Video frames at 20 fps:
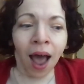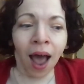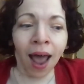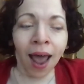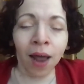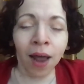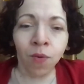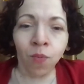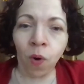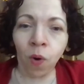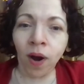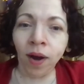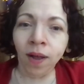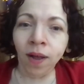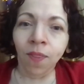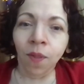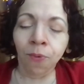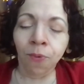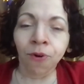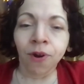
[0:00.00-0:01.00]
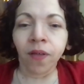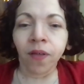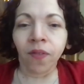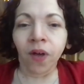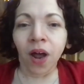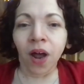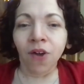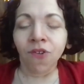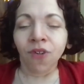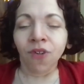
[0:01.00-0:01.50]
I had 1 in the
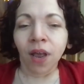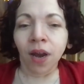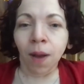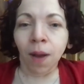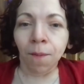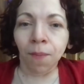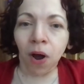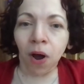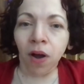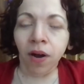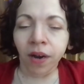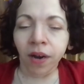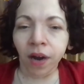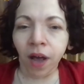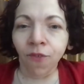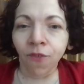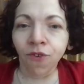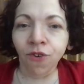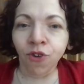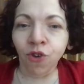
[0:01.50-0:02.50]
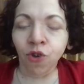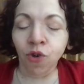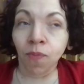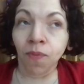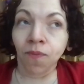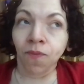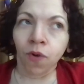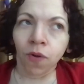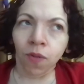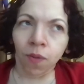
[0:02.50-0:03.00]
pre-launch and I bought another 2
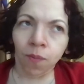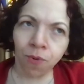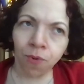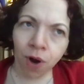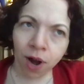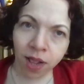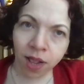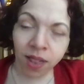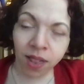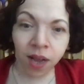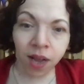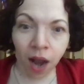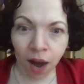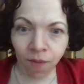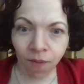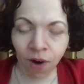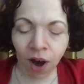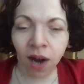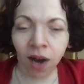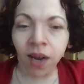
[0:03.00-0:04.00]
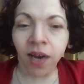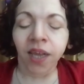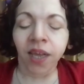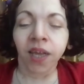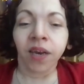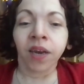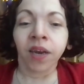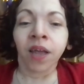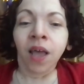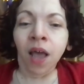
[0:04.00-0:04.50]
before the price
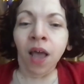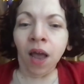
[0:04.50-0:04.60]
skyrocketed